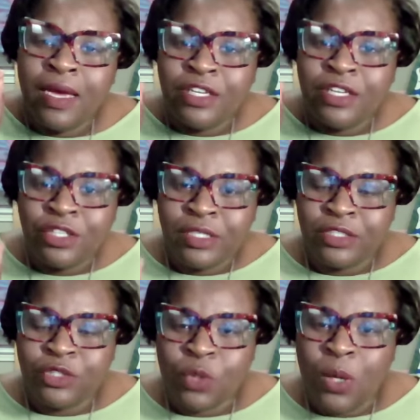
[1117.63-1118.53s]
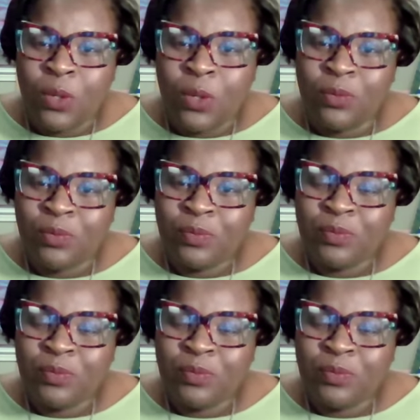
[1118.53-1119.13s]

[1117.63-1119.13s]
under control.